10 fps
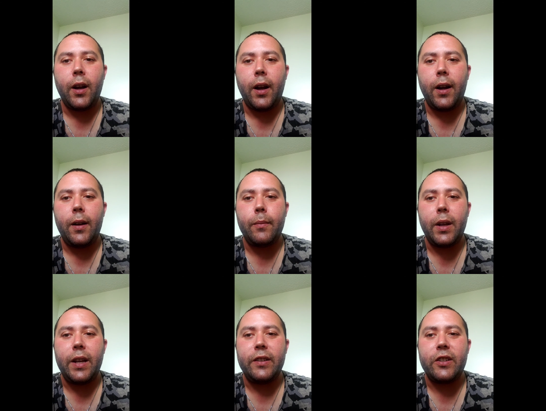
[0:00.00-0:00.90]

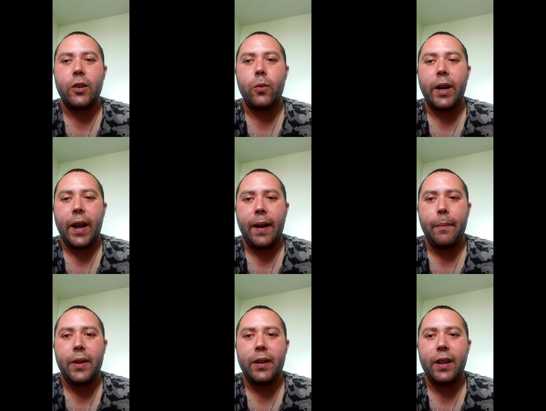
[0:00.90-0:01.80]
And so what
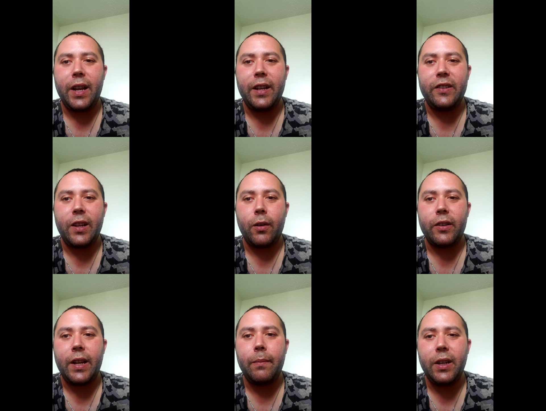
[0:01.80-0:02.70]
happened is they were
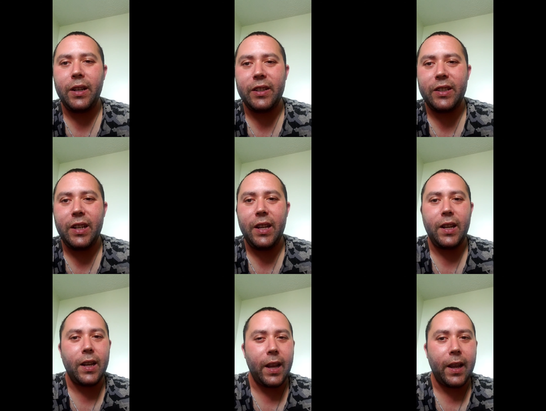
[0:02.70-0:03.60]
attempting to
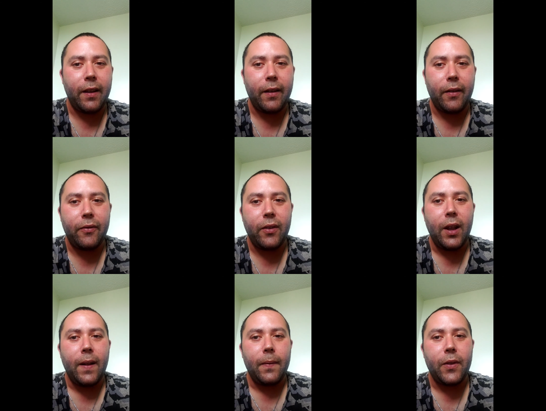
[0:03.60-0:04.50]
see if
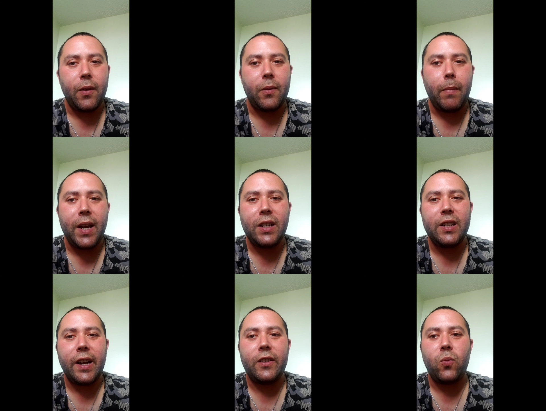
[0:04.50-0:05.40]
the
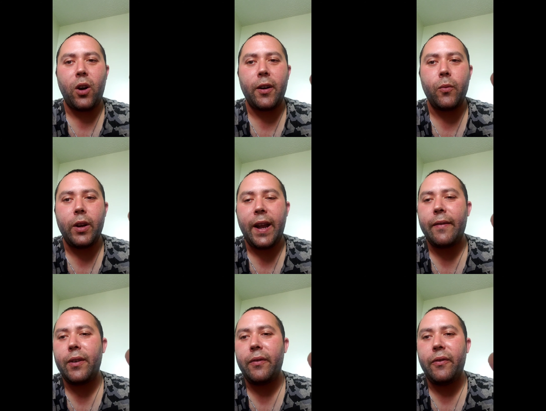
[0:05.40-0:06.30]
magnetized water would
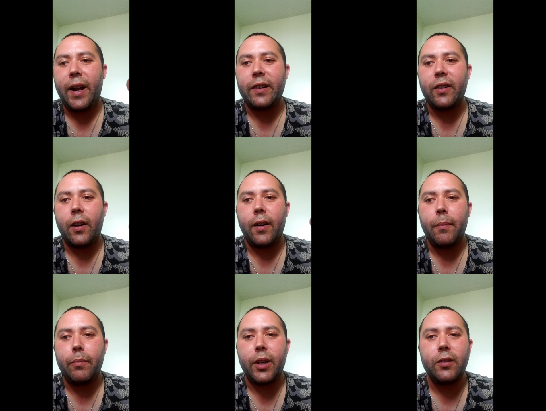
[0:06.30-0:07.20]
have an effect
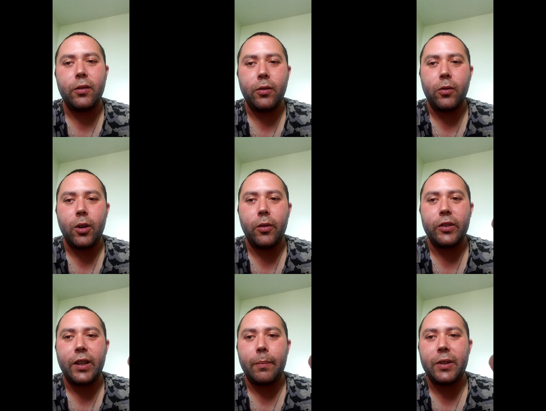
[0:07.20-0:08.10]
on blood
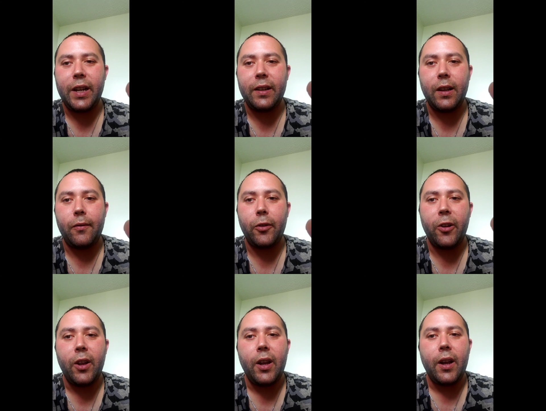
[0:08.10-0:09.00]
glucose uptake level,